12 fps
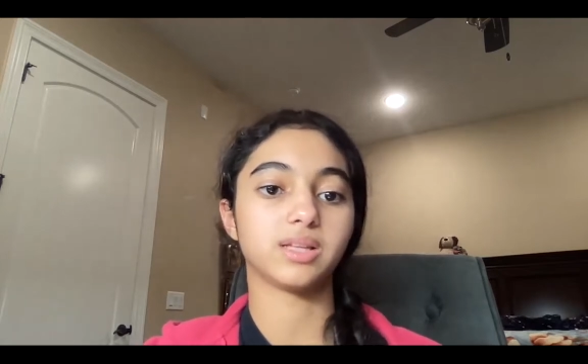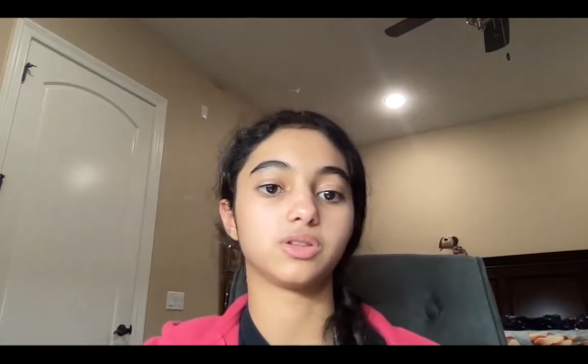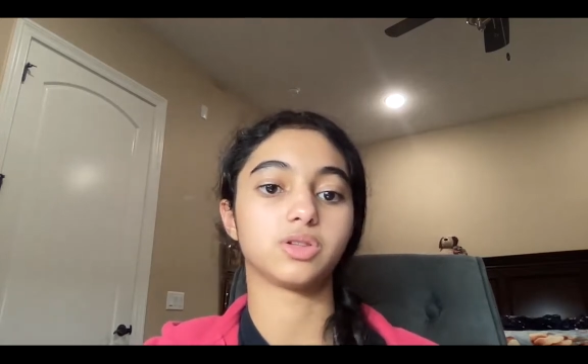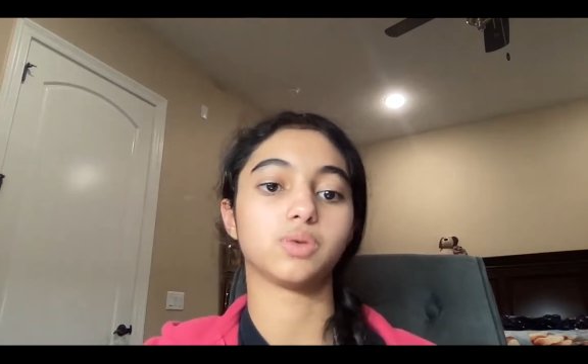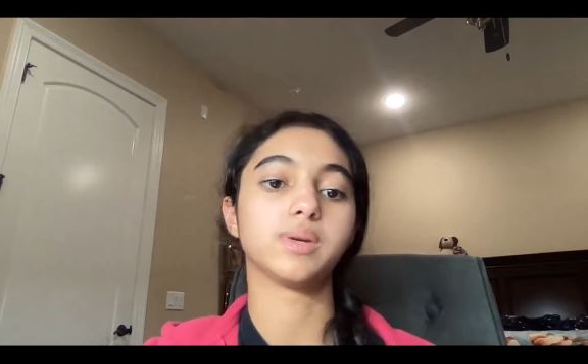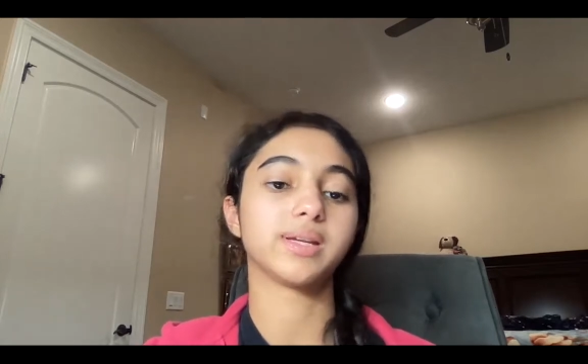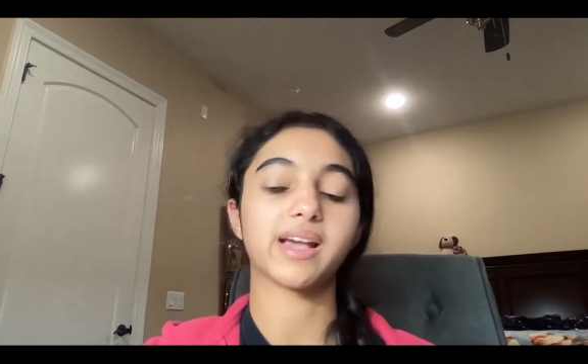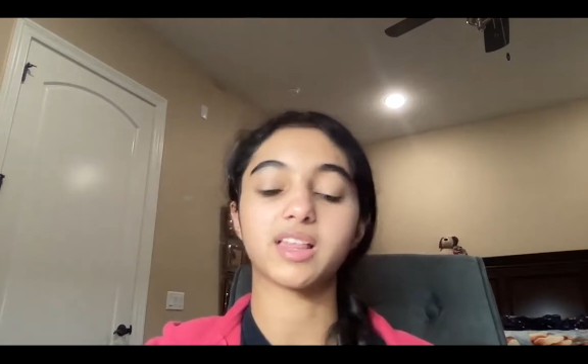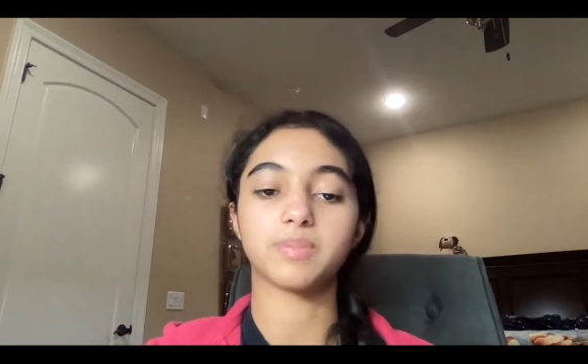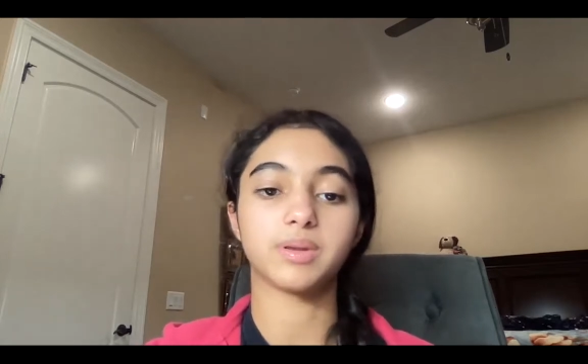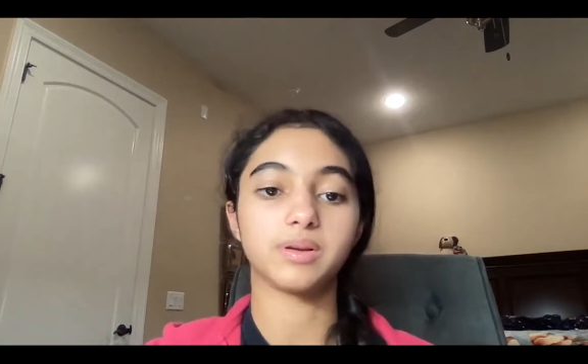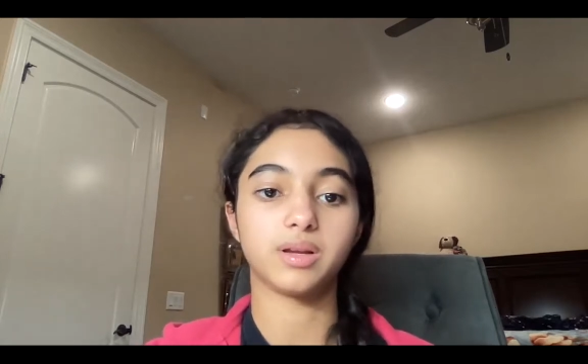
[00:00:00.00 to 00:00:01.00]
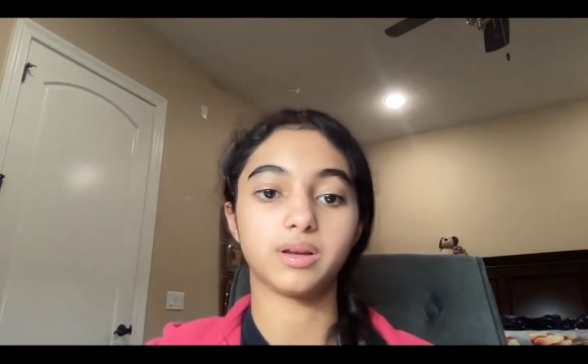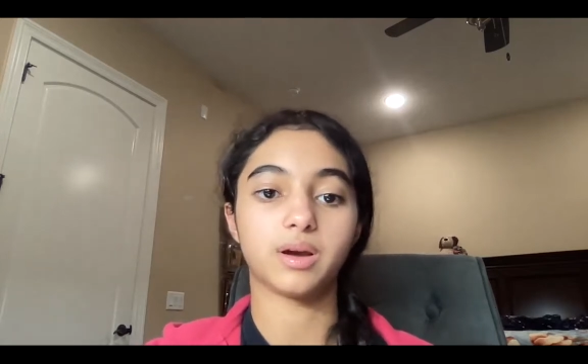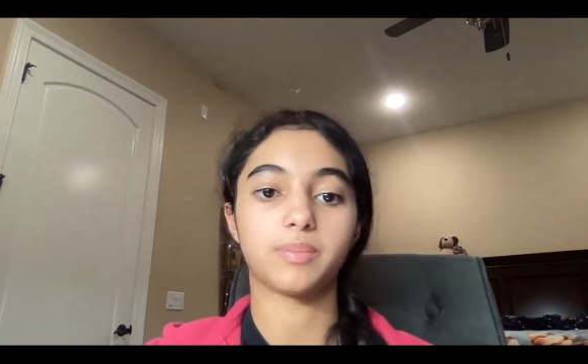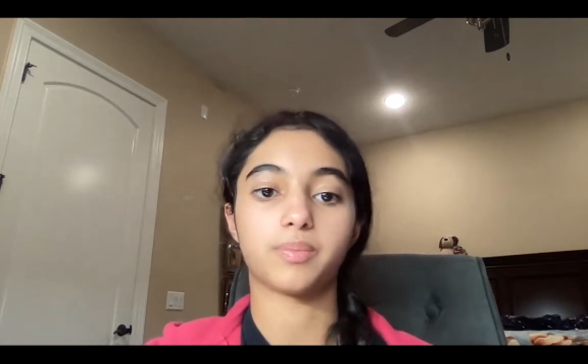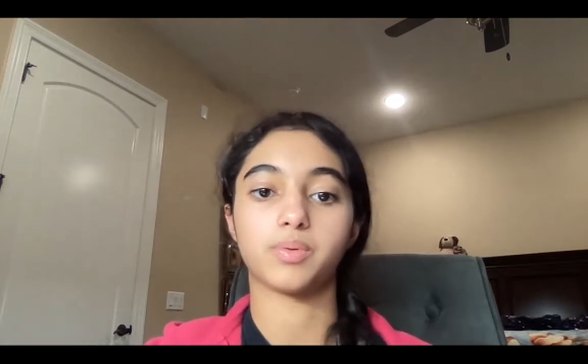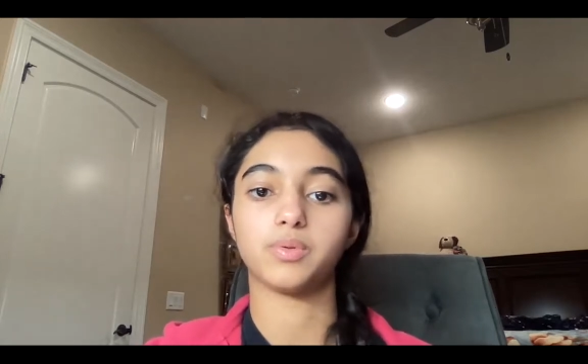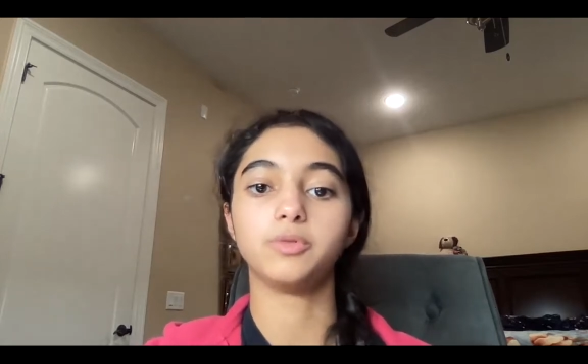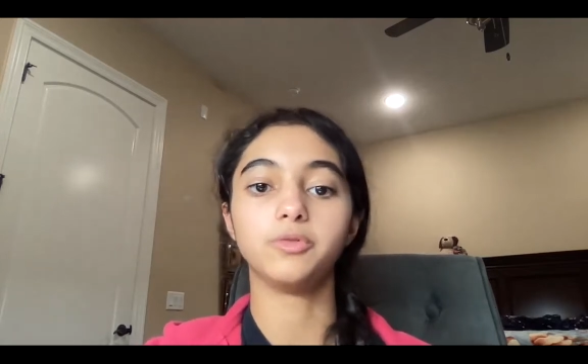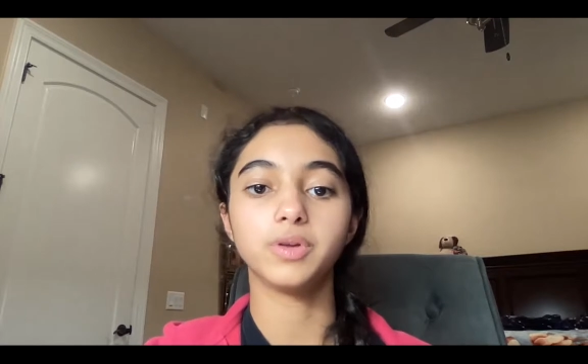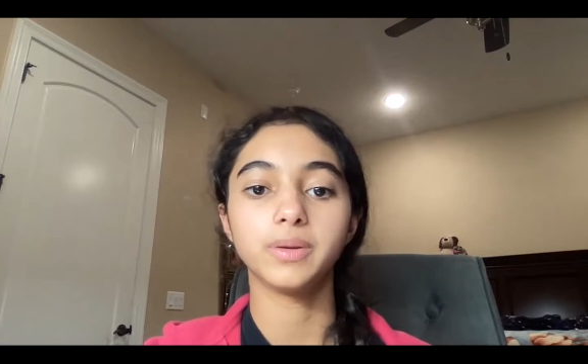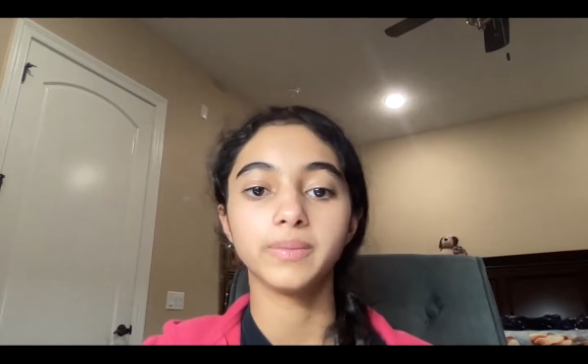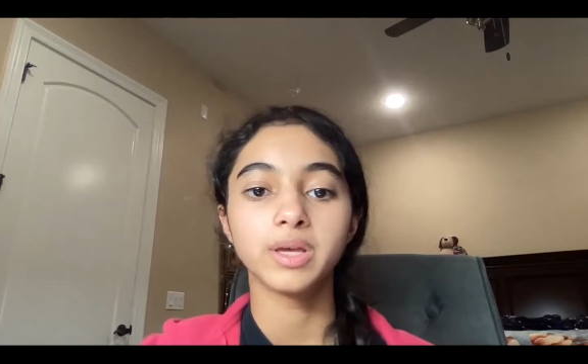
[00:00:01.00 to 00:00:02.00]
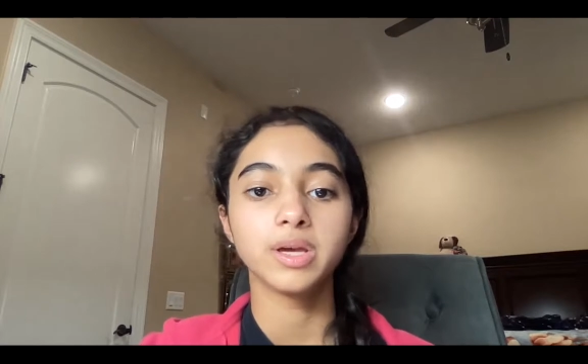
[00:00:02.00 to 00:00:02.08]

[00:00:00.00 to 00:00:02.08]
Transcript: and zoning has been approved.